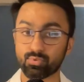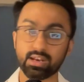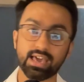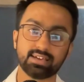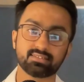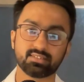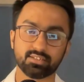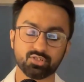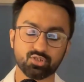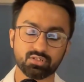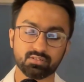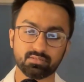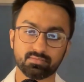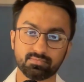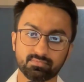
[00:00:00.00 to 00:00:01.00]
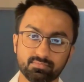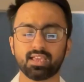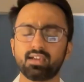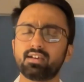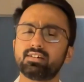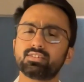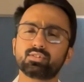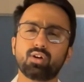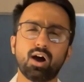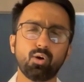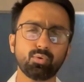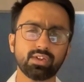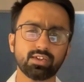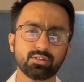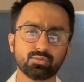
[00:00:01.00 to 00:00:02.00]
relaxation. So how
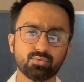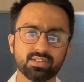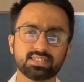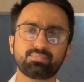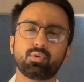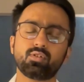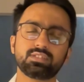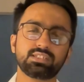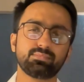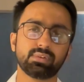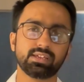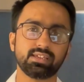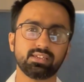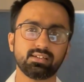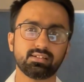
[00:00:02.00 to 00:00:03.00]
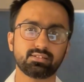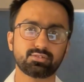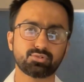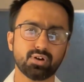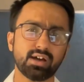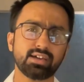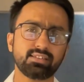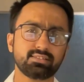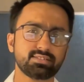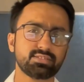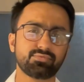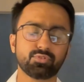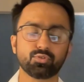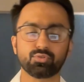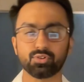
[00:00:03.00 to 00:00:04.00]
can you responsibly try this
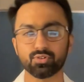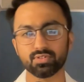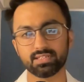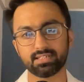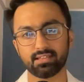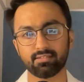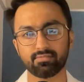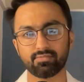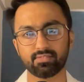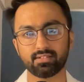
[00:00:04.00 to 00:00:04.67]
for yourself?